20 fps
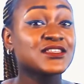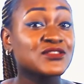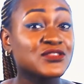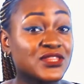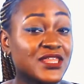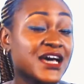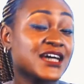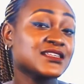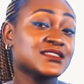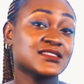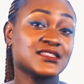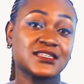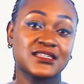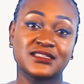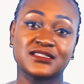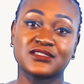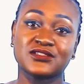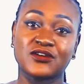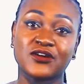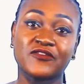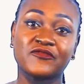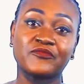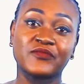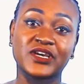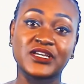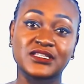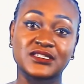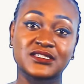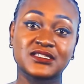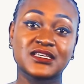That is
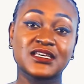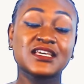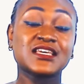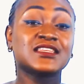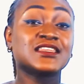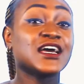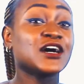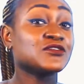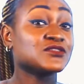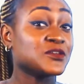government. Now,